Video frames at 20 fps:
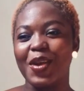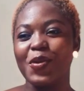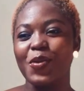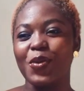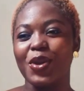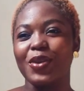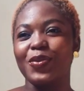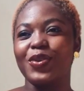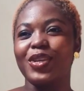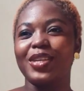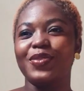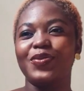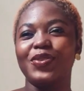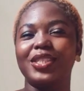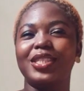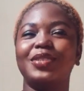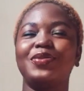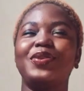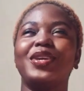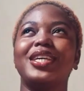We
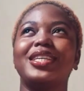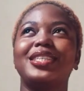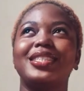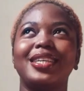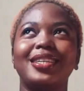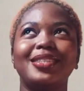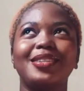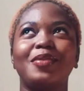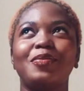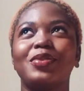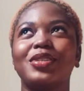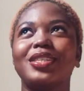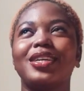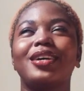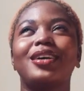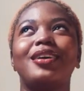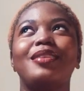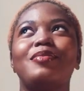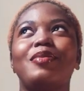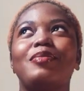did we exchange numbers? I
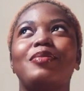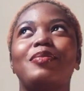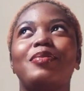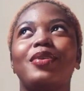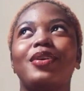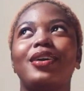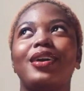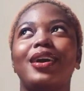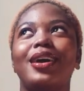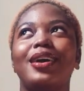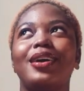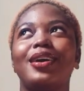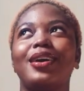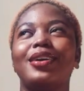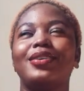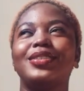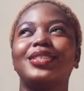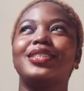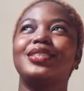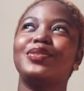can't remember, but
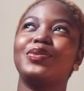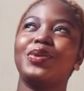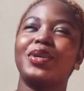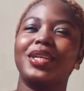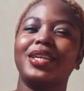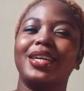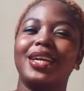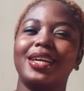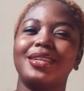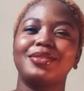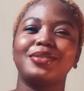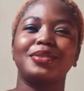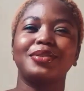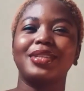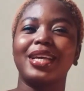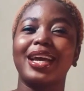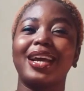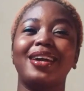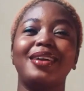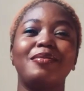was it Twitter handles?
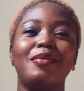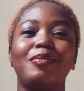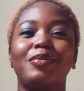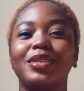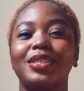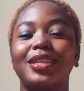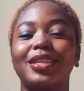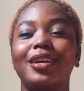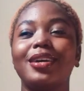I can't remember.